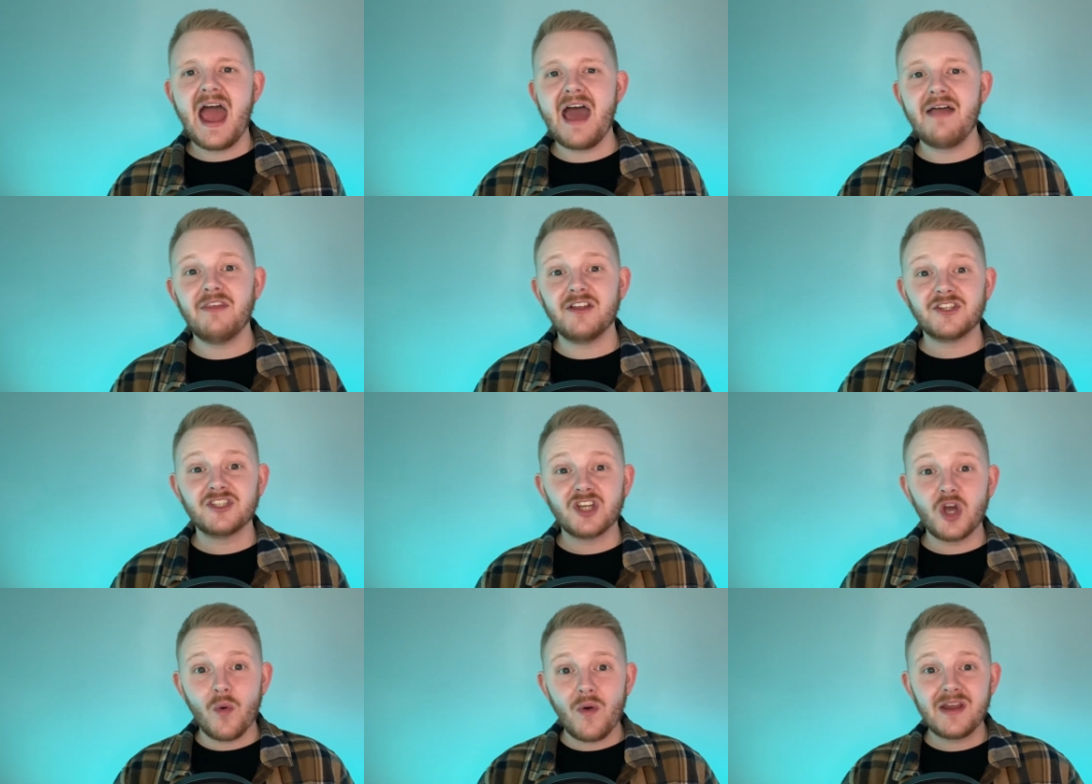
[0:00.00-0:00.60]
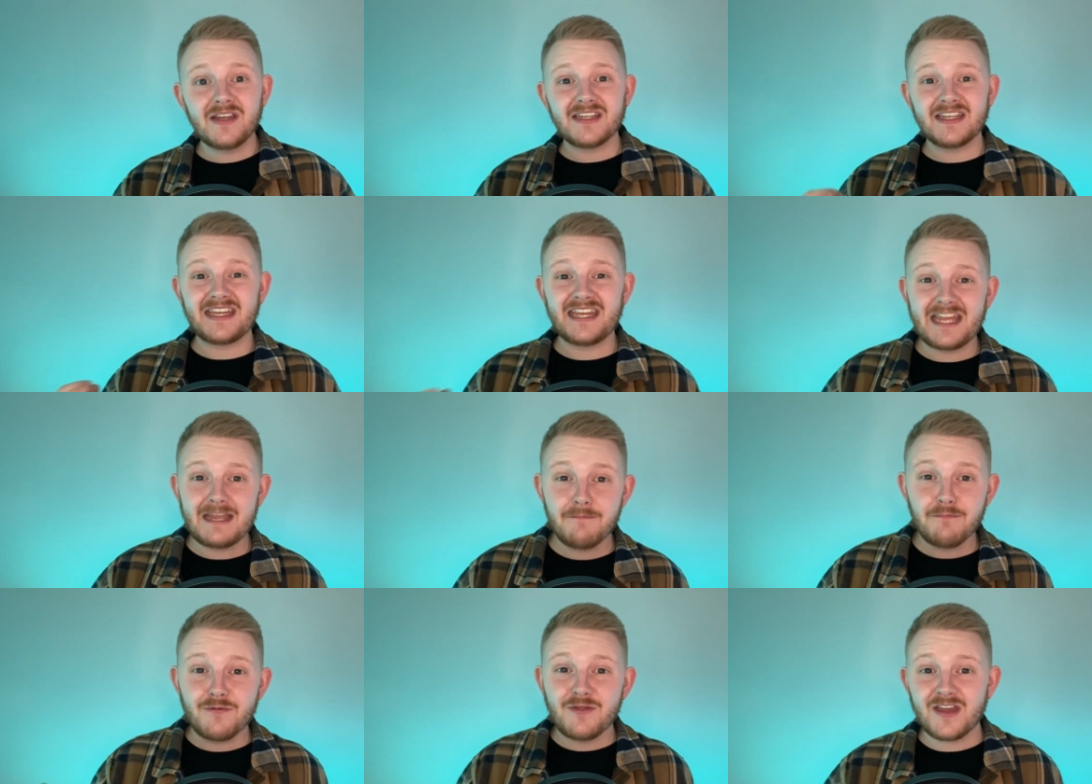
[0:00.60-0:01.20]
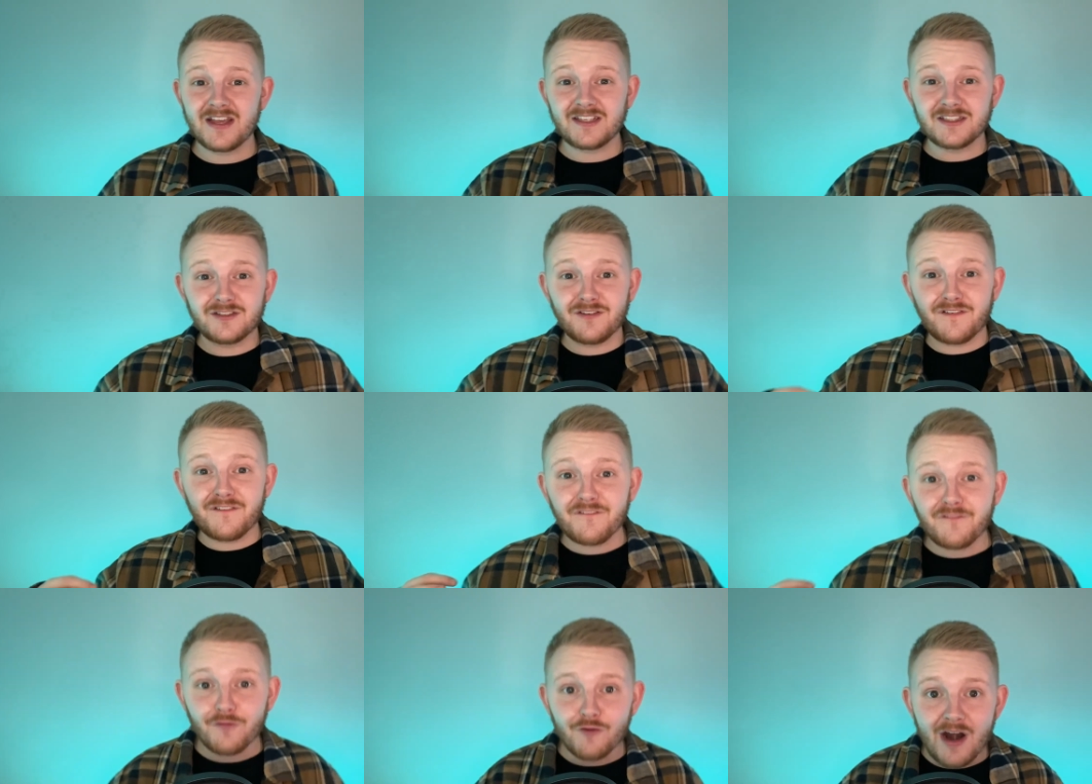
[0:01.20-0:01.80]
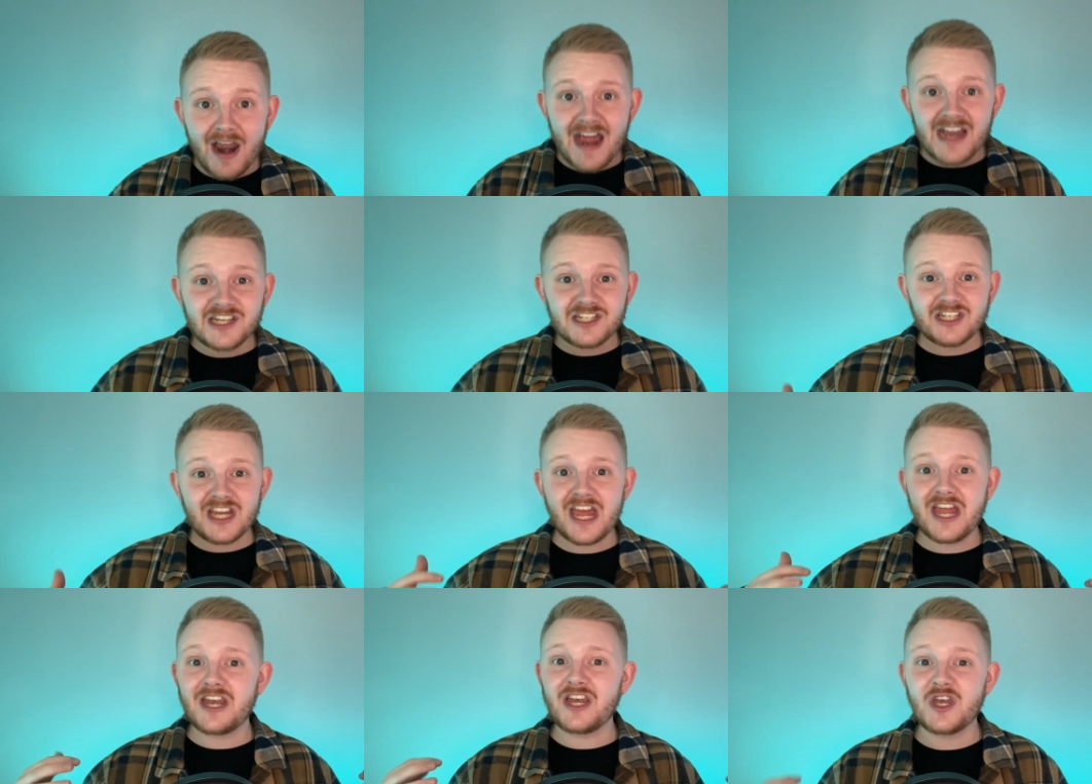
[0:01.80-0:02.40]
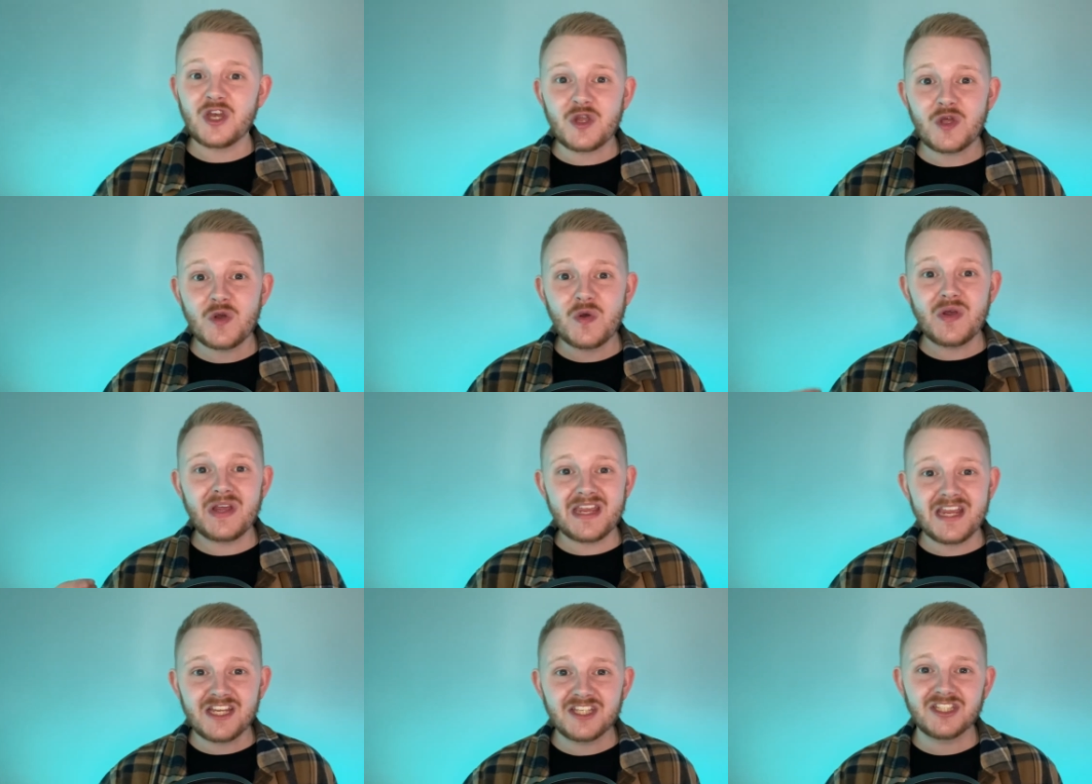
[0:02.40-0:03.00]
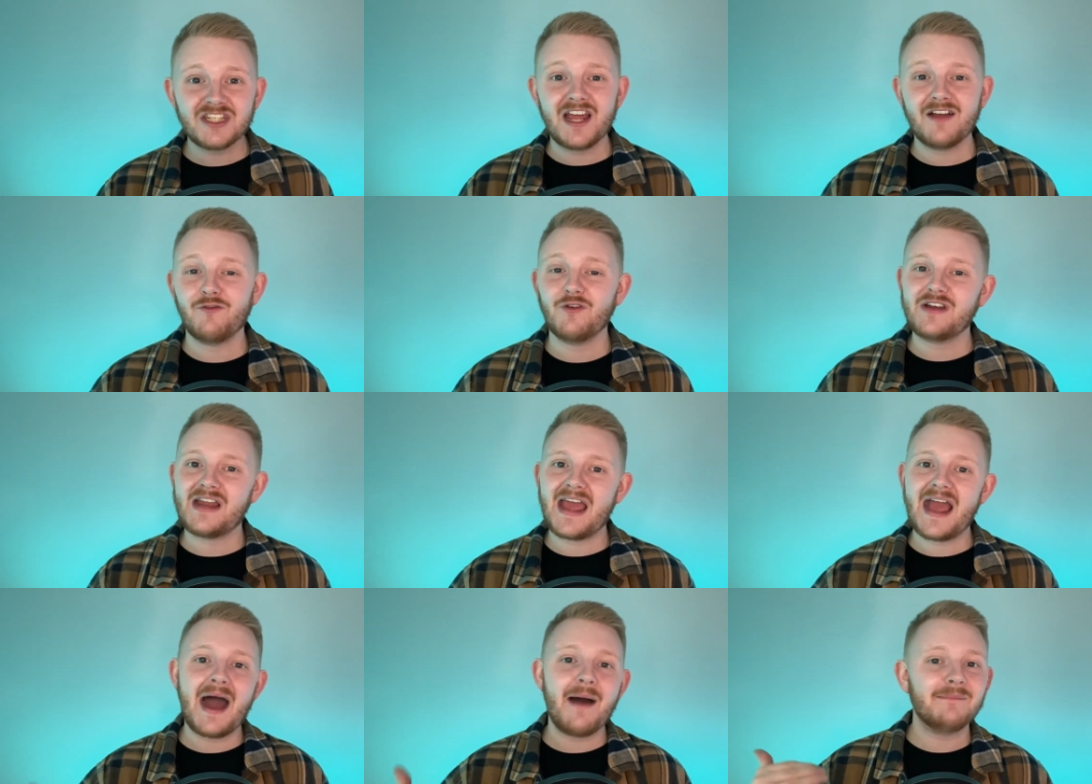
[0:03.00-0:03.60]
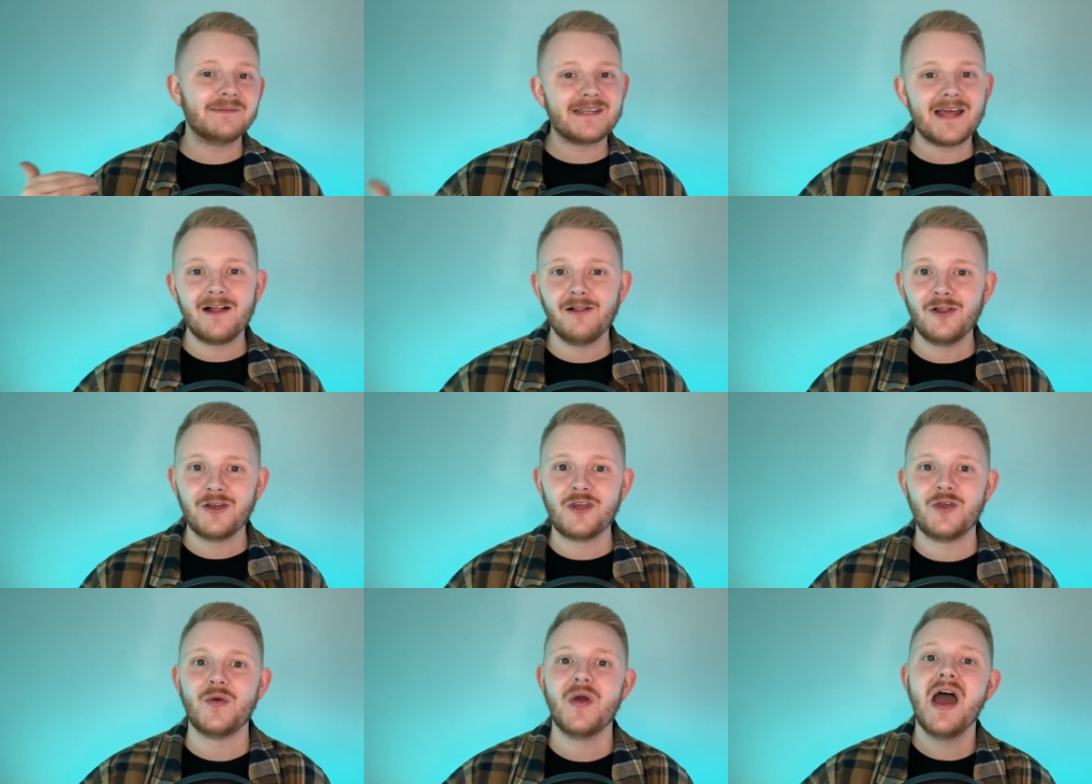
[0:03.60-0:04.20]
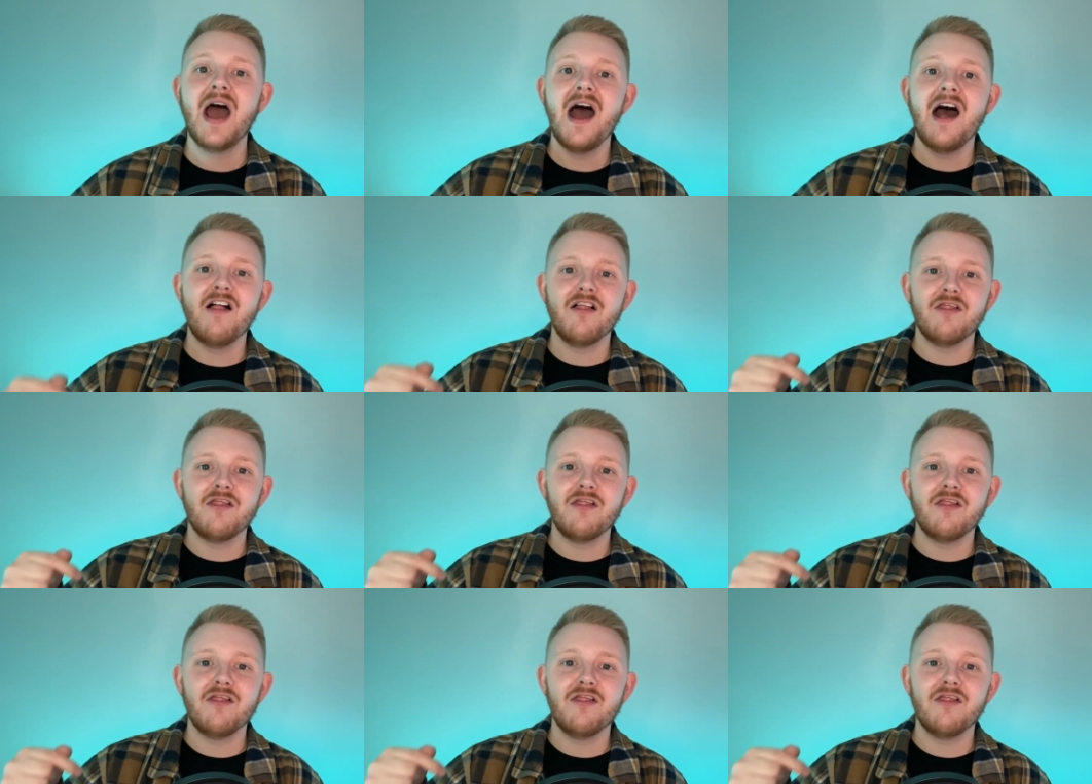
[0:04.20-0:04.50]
and that's going to keep things fresh and new each and every day, I'm telling you,